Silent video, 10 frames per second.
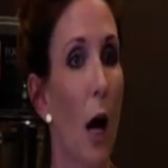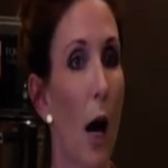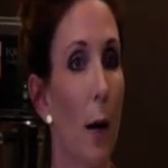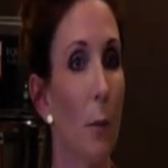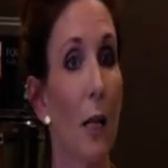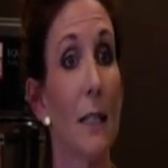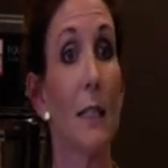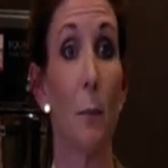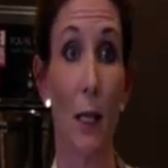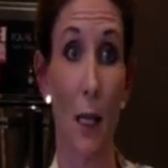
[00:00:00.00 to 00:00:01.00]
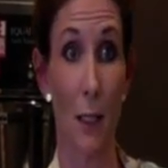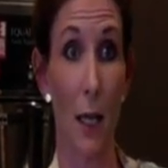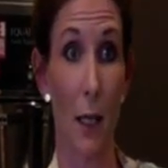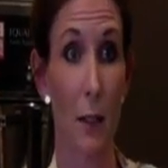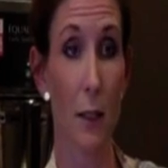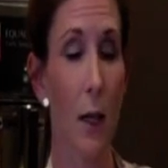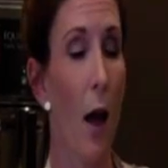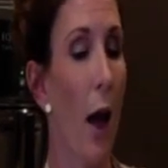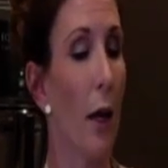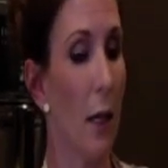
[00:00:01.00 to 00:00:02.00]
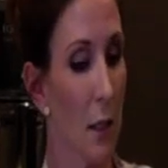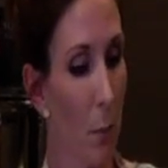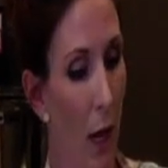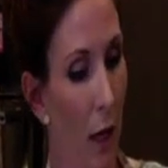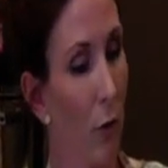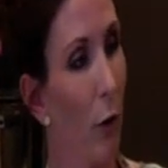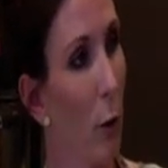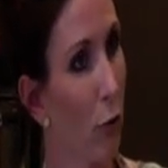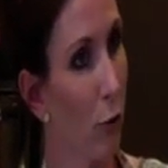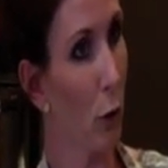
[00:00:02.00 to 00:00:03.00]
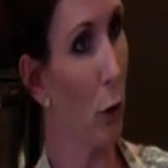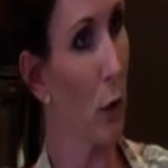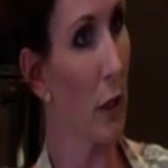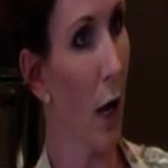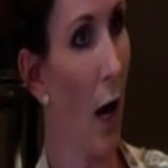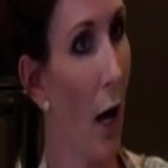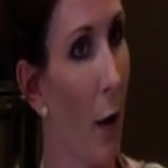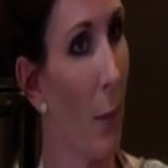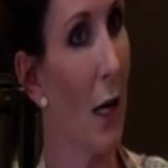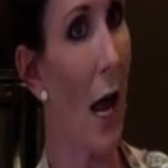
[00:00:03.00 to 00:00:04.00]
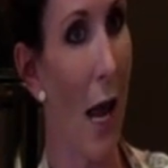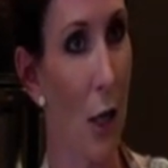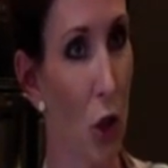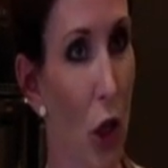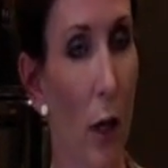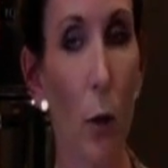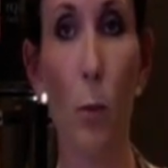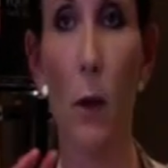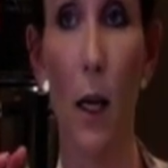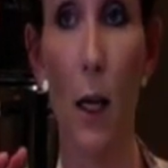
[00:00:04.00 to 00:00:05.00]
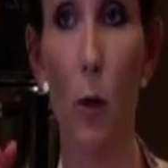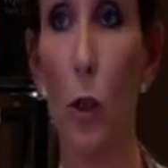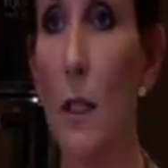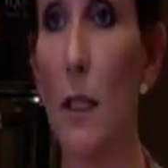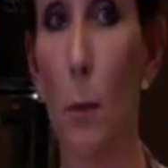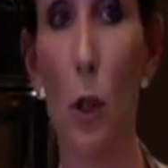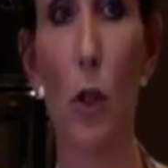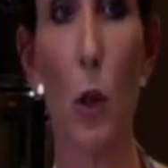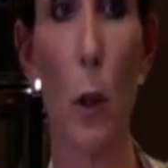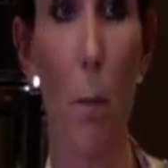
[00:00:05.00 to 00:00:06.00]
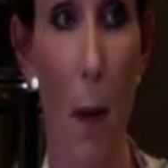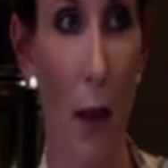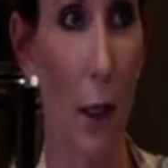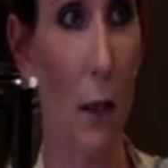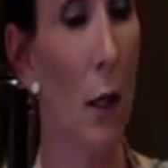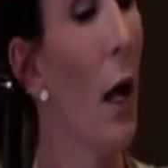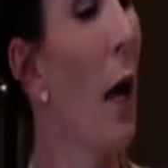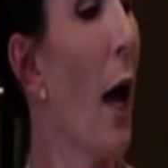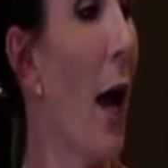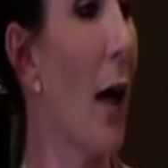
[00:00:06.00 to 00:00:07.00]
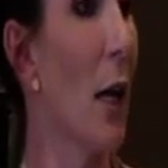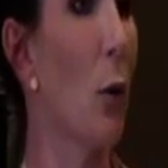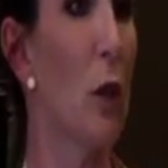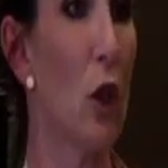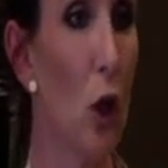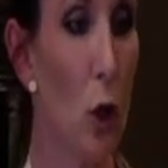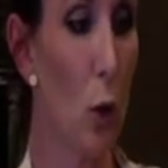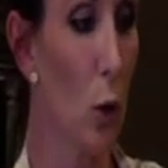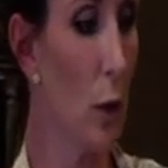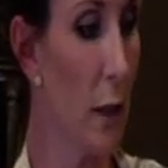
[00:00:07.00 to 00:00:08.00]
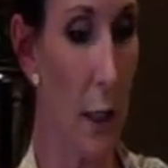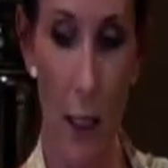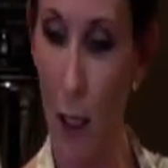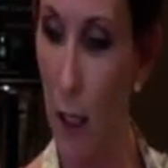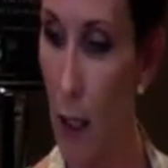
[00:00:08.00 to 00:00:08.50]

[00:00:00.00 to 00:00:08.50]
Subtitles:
glycemic index. It is made from a fruit in Asia that looks similar to a melon, and it was used in